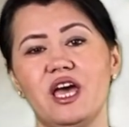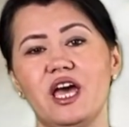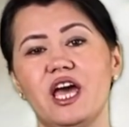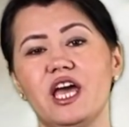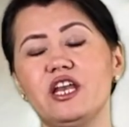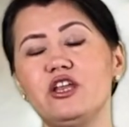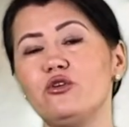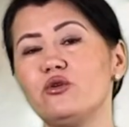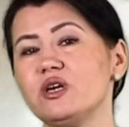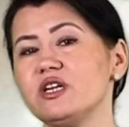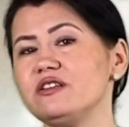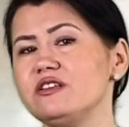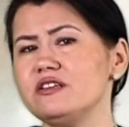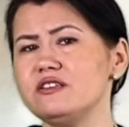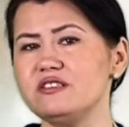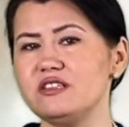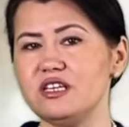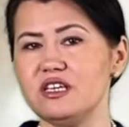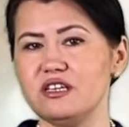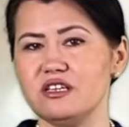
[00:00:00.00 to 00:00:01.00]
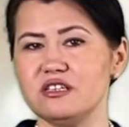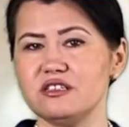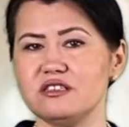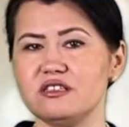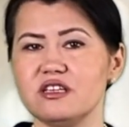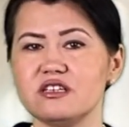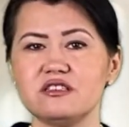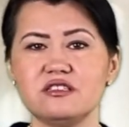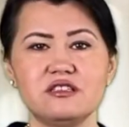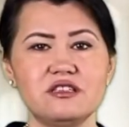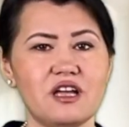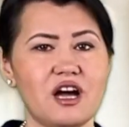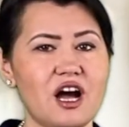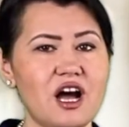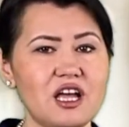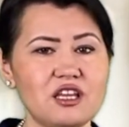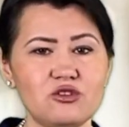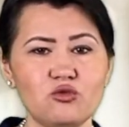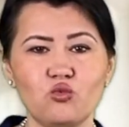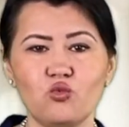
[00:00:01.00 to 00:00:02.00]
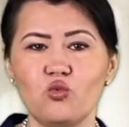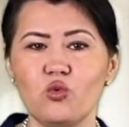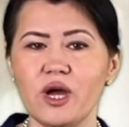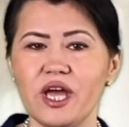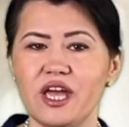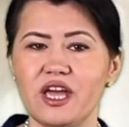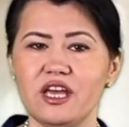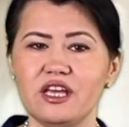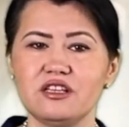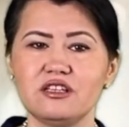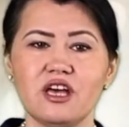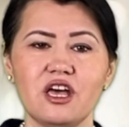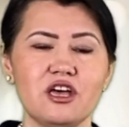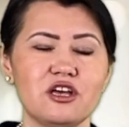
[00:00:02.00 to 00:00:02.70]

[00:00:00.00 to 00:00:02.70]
and your disease does not wait